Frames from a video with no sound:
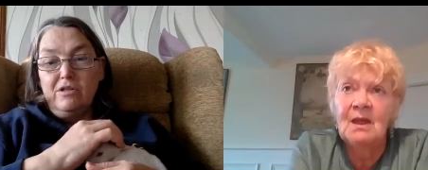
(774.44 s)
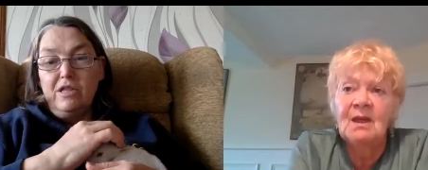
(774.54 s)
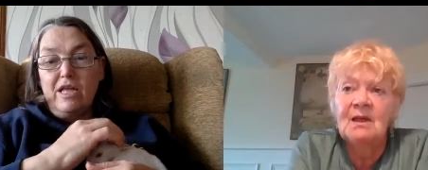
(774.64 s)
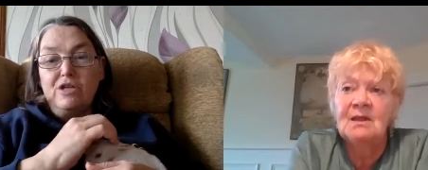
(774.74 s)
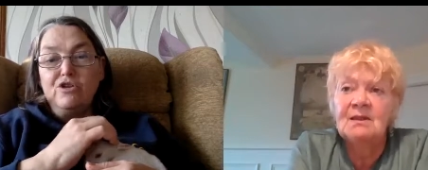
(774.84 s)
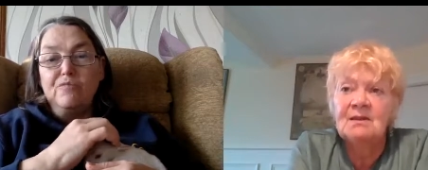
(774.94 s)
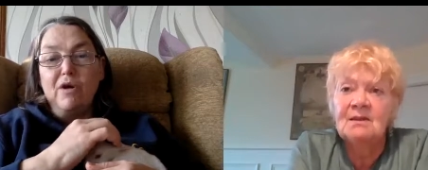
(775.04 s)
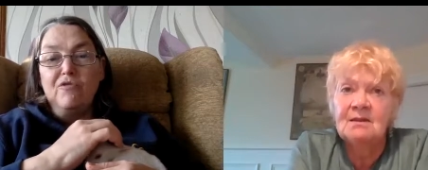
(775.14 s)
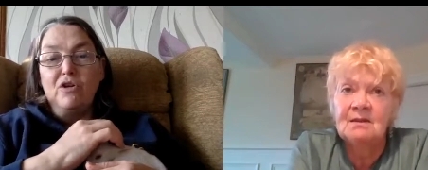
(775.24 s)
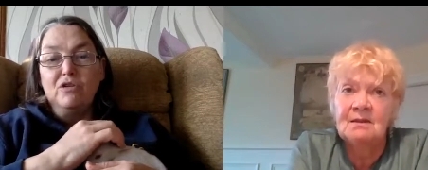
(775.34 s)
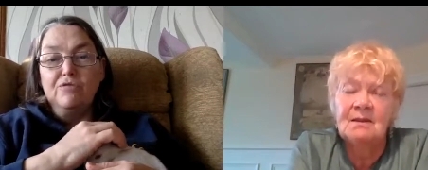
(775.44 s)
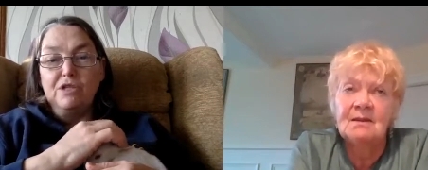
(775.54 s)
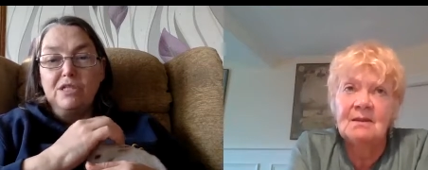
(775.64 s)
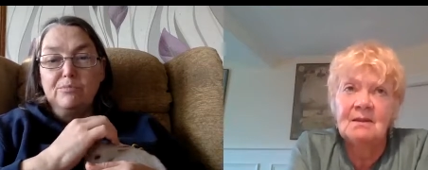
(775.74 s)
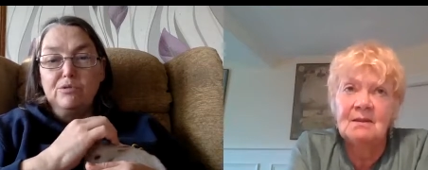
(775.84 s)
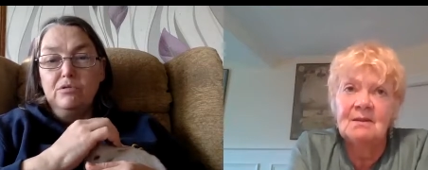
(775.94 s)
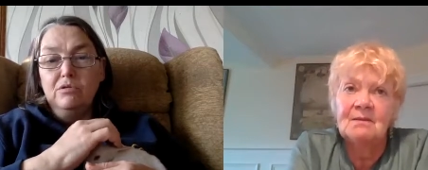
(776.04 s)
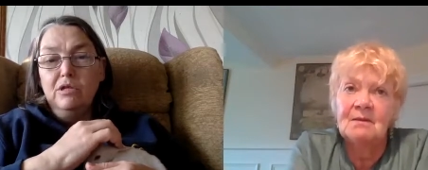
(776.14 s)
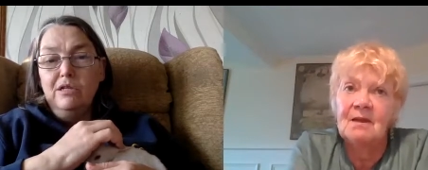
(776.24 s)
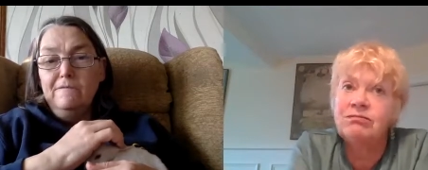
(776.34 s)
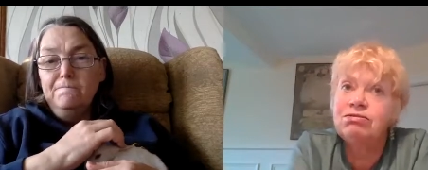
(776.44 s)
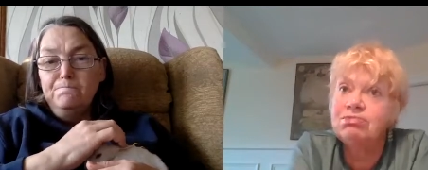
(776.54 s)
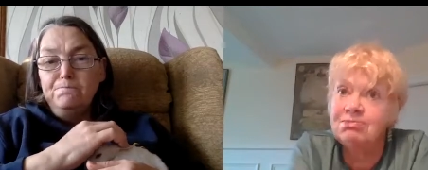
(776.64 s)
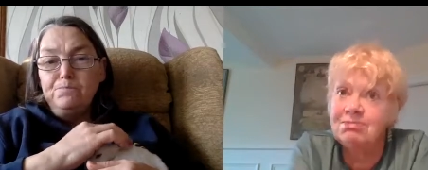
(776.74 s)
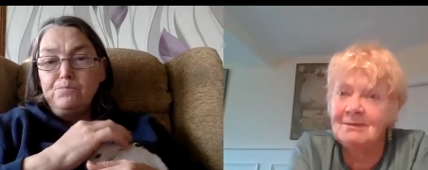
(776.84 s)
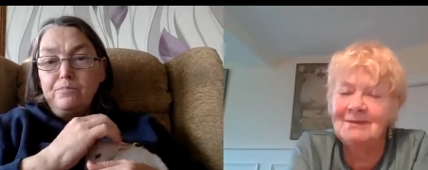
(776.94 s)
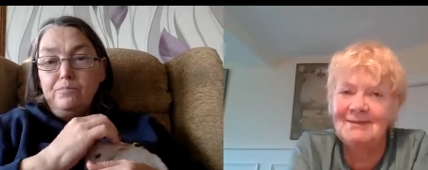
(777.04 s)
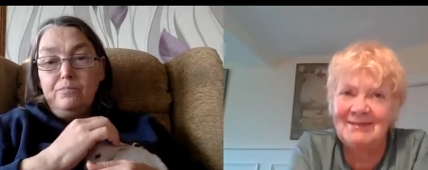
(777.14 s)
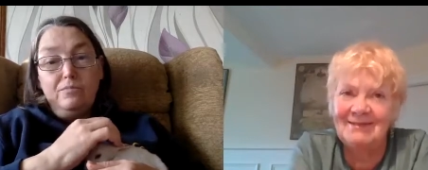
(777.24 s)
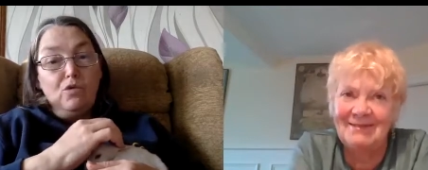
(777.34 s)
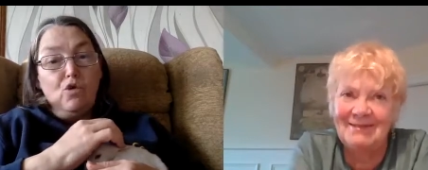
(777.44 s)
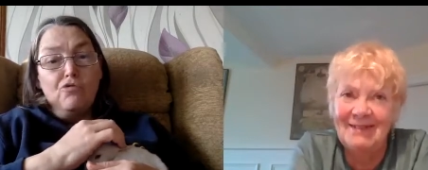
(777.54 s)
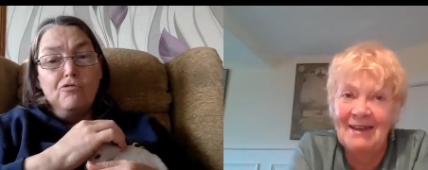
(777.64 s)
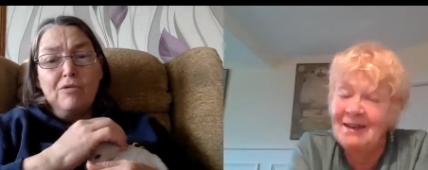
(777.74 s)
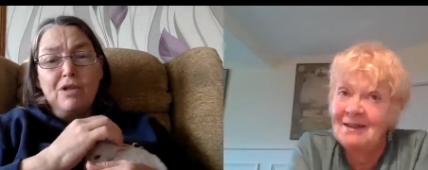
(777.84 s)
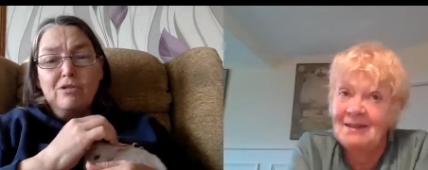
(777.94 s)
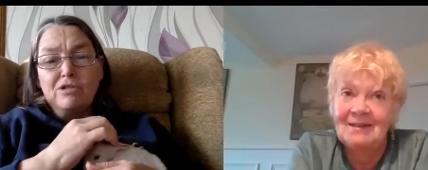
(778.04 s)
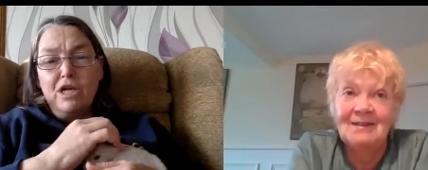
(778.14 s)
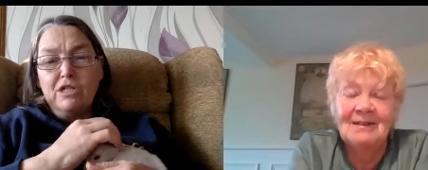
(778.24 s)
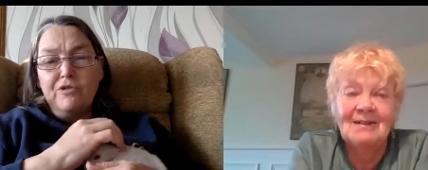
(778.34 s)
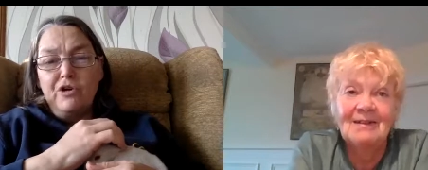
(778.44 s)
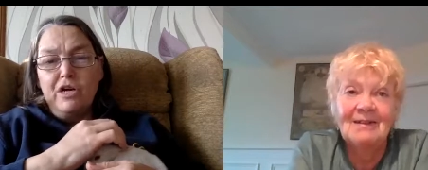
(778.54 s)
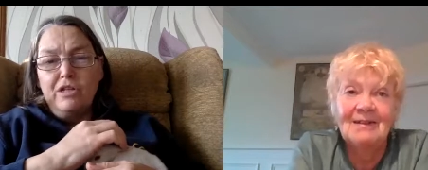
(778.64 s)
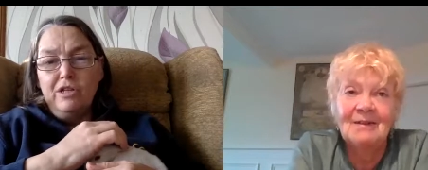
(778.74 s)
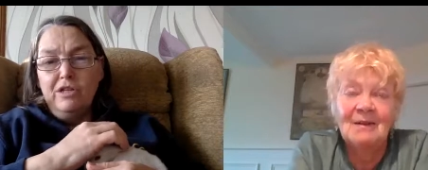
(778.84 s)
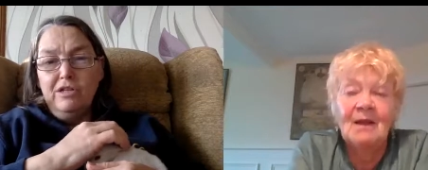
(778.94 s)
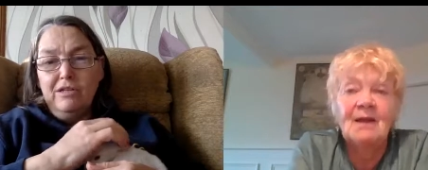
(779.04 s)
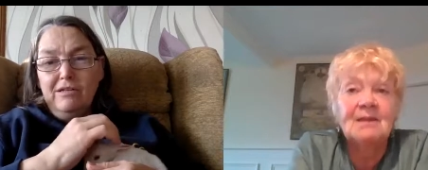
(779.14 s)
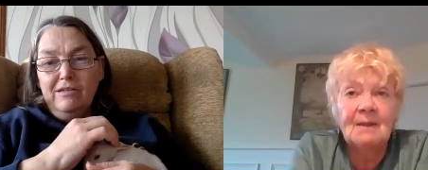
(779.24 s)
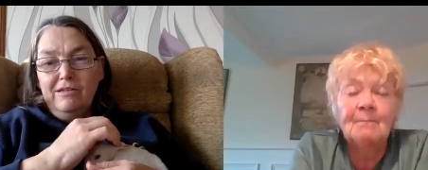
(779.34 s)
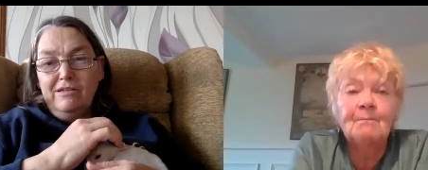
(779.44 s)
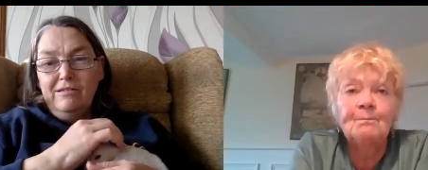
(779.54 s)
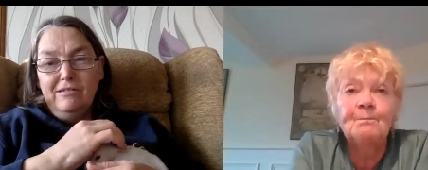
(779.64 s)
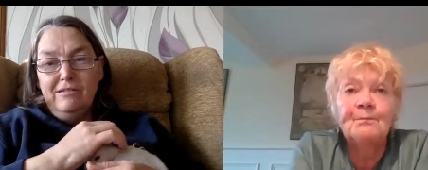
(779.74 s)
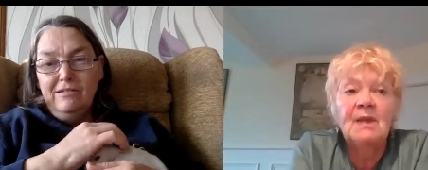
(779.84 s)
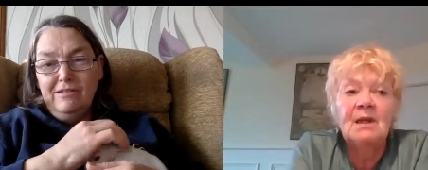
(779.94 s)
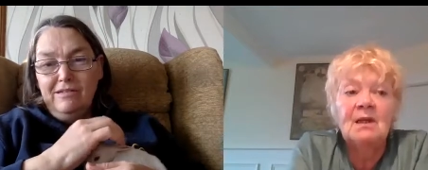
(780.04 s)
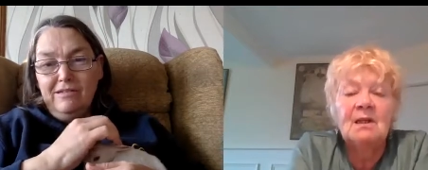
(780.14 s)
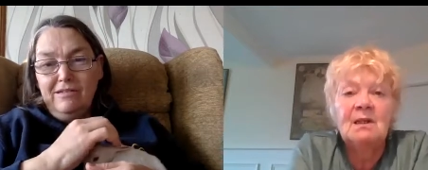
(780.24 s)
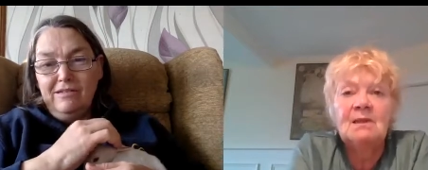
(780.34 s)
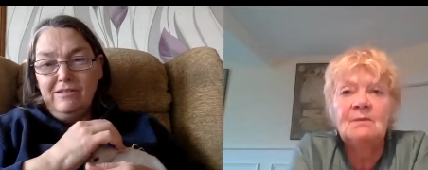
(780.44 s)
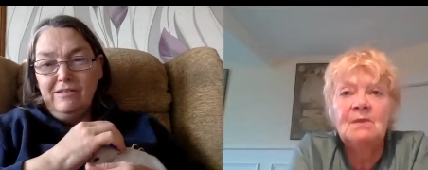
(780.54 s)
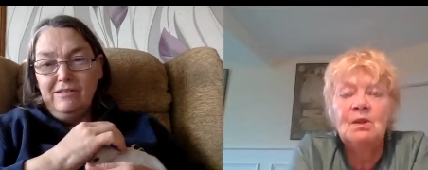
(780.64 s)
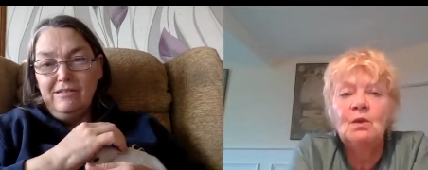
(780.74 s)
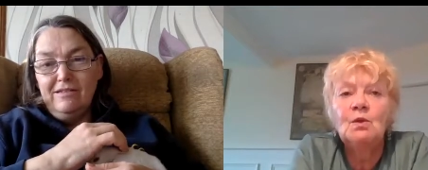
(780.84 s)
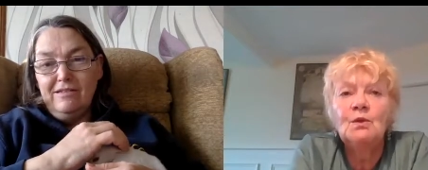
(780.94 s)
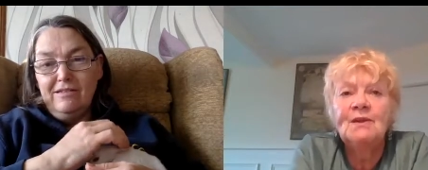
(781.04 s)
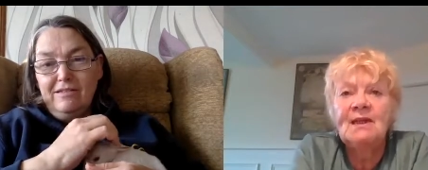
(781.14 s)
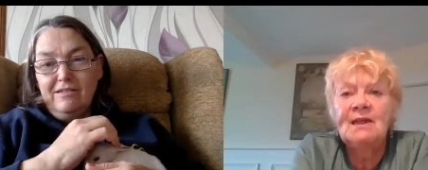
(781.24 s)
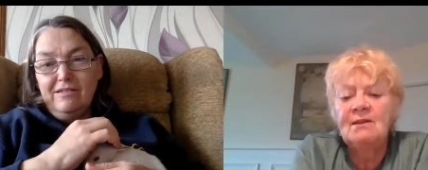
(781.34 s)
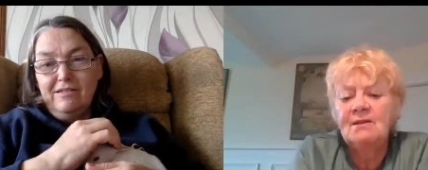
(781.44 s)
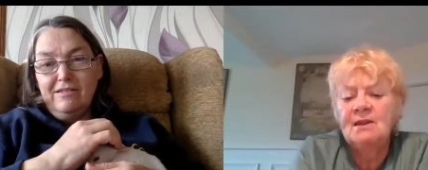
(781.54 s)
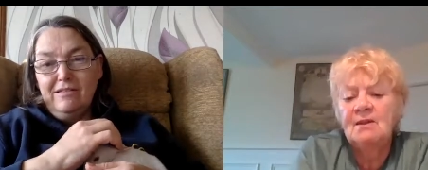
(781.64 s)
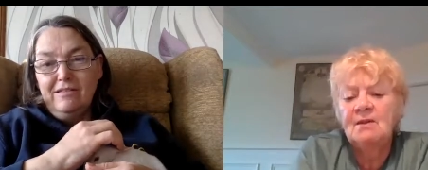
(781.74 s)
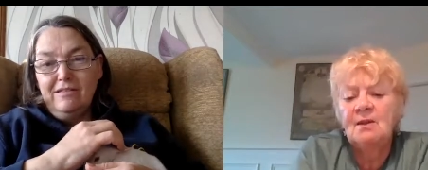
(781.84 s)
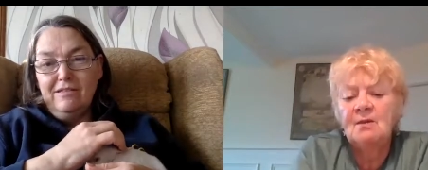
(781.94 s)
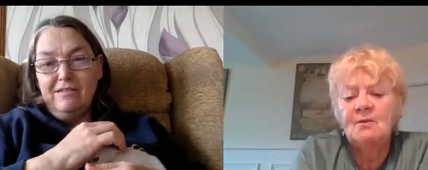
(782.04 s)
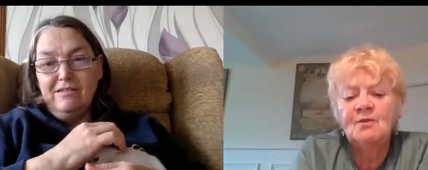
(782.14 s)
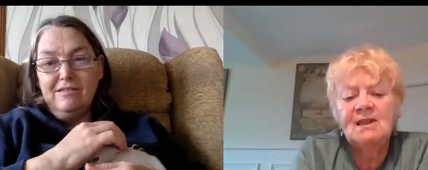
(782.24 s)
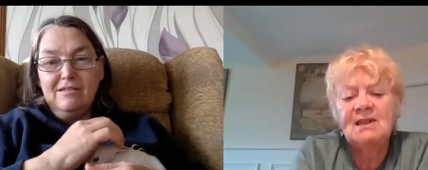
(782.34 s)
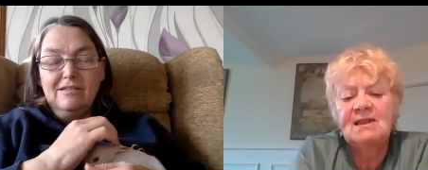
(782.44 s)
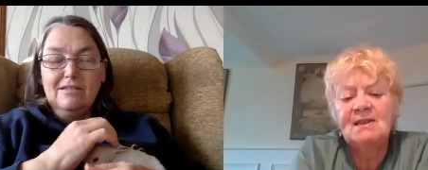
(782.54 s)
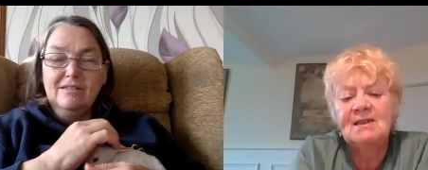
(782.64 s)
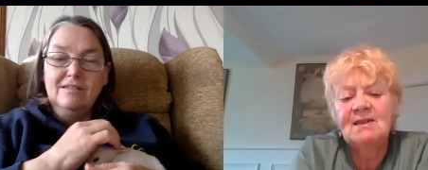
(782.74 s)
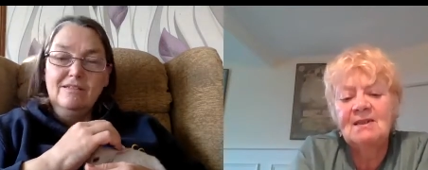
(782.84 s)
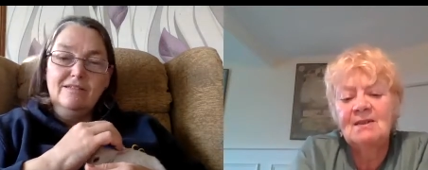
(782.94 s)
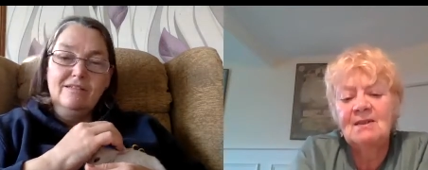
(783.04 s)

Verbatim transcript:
Speaker 1: The edge of my field, for example, or around the outsides of your garden. Yep.
Speaker 2: Um, or the area really.